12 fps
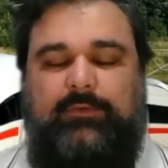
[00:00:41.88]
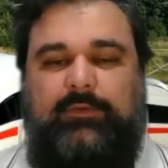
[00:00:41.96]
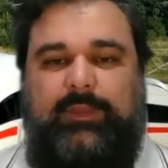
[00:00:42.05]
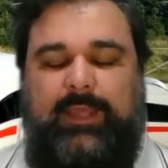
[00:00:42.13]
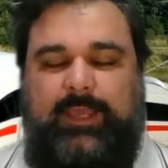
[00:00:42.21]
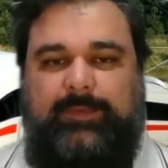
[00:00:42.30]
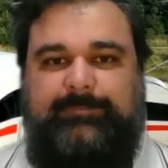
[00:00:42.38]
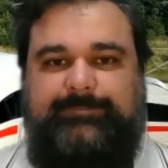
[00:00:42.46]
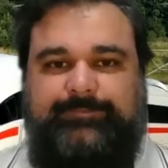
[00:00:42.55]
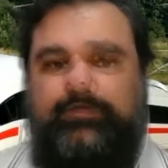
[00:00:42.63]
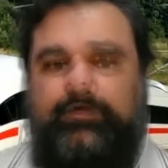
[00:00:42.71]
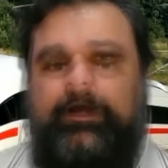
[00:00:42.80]
today.
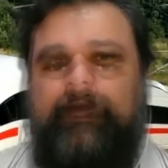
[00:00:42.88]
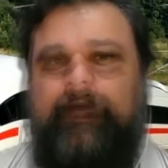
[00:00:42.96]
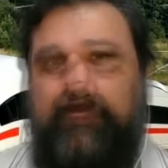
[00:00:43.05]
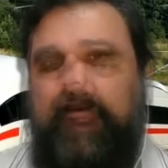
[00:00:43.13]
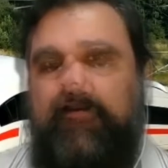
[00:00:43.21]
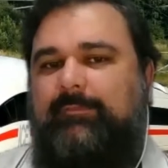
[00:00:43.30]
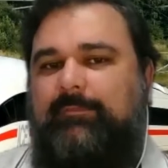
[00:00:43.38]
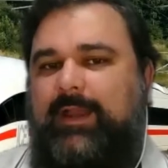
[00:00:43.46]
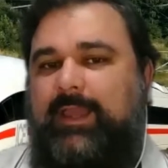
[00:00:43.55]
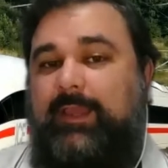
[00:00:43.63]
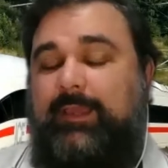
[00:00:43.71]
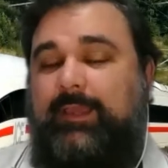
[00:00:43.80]
What are
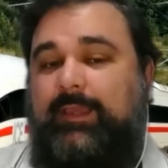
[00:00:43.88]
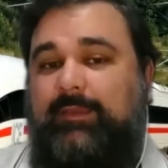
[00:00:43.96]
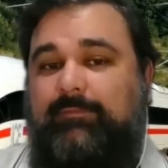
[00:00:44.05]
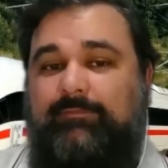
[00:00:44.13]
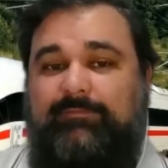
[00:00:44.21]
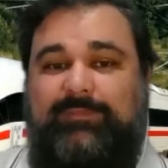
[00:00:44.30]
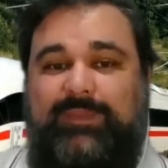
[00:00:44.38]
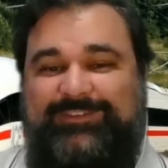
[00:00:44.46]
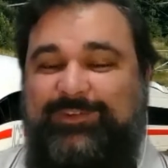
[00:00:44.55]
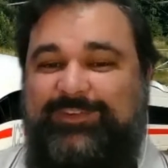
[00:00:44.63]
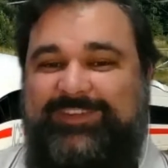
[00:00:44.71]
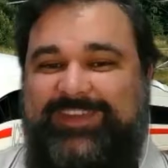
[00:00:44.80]
my
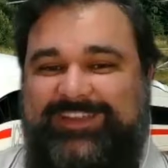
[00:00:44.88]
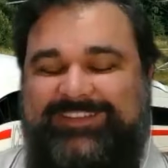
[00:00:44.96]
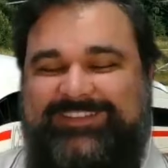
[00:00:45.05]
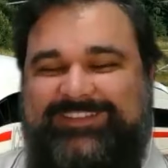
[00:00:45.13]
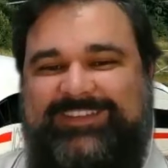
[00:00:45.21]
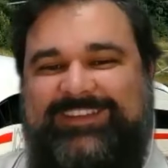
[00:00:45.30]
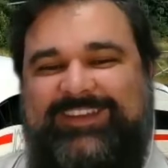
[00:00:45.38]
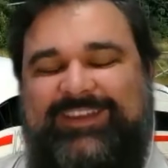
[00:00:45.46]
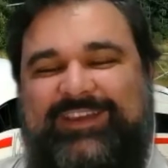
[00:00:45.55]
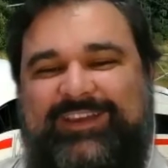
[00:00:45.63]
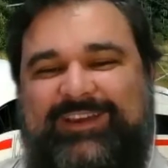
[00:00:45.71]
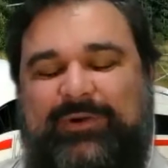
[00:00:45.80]
2 cents
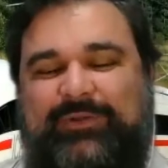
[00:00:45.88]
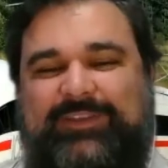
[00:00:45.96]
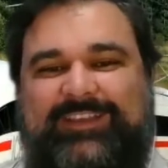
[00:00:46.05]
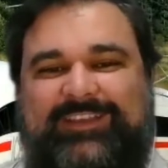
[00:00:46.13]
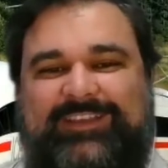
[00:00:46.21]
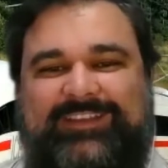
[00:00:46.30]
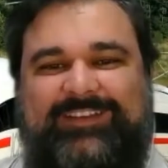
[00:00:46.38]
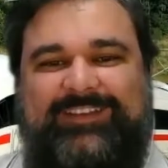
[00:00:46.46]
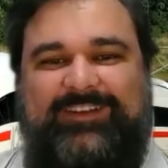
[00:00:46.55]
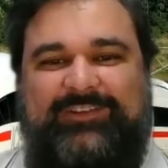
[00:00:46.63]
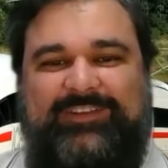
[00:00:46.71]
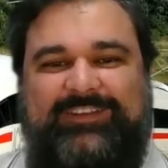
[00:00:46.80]
on
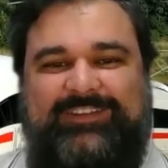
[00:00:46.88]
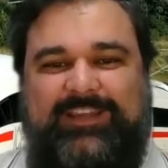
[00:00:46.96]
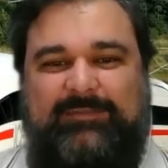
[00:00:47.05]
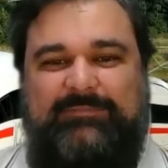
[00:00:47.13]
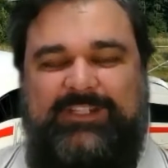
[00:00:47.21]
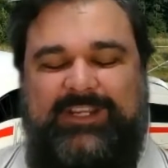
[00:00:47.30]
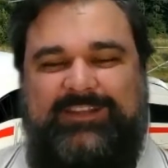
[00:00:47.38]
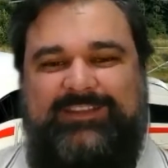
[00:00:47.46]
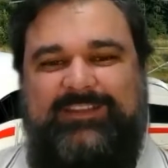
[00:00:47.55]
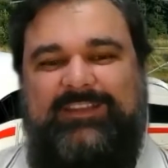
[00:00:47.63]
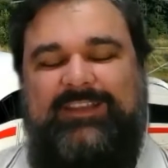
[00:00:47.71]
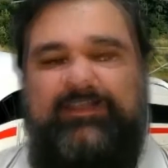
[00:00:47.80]
the subject?
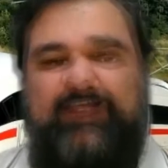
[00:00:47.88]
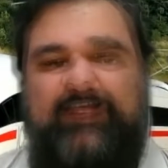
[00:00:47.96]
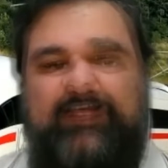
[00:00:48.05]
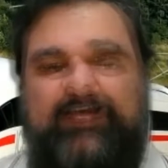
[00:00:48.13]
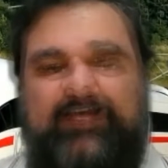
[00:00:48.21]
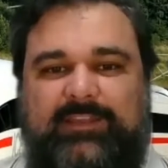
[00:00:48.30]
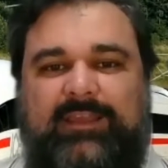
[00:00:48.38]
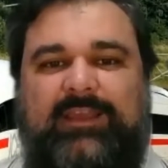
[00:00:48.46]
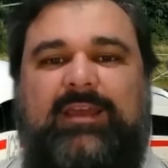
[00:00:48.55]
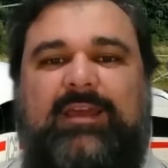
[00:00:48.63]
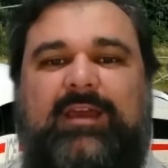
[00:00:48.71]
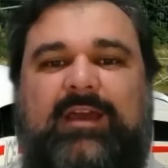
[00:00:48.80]
First,
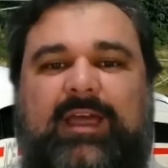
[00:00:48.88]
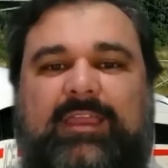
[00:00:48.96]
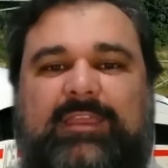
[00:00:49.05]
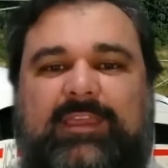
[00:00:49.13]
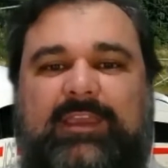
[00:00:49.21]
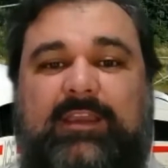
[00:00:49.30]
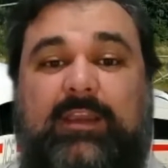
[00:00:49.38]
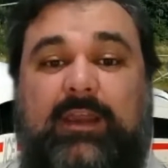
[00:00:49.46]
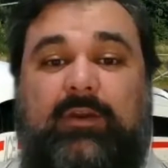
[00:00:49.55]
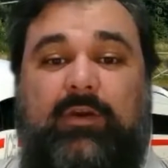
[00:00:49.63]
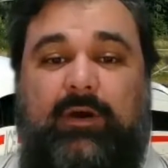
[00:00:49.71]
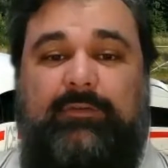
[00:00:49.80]
I think
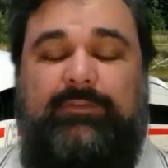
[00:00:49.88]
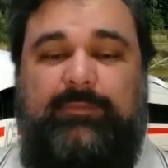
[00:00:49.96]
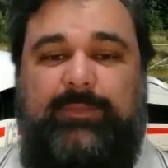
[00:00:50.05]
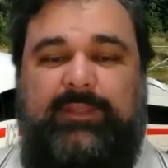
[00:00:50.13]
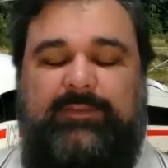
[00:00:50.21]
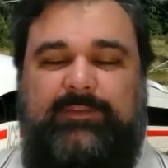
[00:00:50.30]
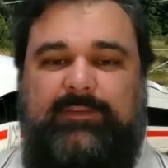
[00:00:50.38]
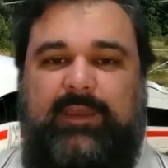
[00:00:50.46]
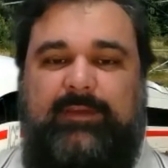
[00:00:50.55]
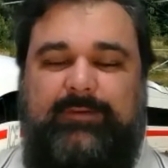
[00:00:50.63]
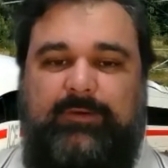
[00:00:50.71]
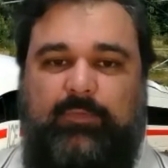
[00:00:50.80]
governments
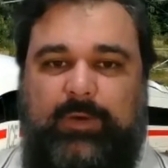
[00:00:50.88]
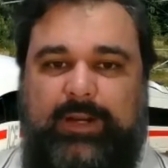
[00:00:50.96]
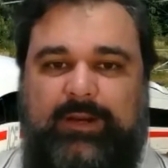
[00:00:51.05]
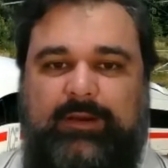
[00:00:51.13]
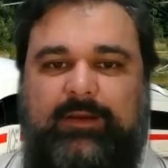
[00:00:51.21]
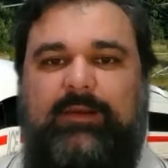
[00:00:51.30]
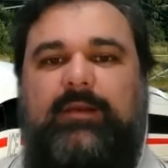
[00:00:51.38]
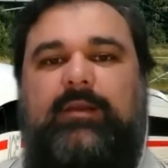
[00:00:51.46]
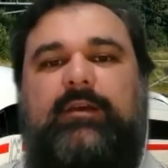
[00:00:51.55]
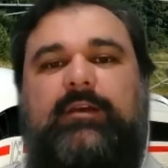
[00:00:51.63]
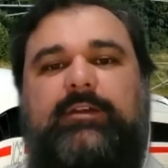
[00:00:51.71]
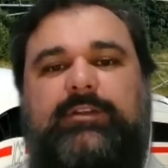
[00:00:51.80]
everywhere
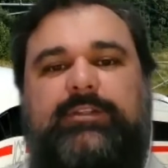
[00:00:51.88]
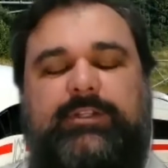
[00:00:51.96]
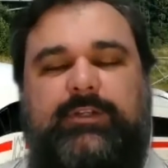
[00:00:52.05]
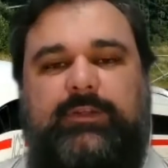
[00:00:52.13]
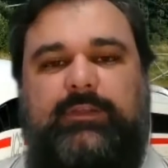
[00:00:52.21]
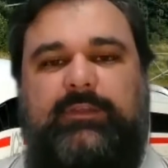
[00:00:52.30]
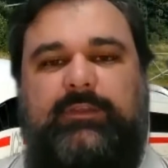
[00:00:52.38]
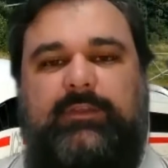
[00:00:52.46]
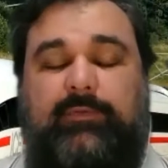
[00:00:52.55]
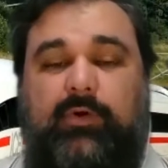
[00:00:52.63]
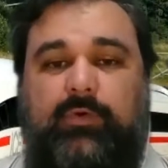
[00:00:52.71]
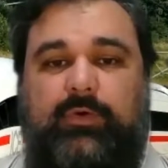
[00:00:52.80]
should
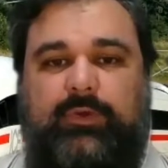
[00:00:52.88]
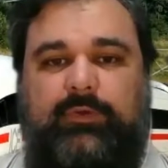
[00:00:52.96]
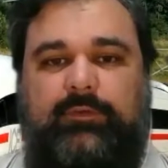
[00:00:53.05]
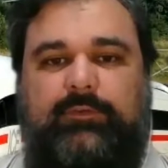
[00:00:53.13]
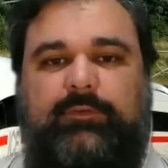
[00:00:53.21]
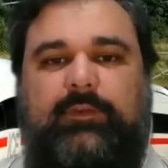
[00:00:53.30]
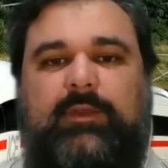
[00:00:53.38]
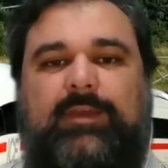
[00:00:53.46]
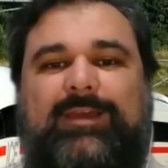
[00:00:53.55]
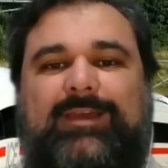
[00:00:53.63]
focus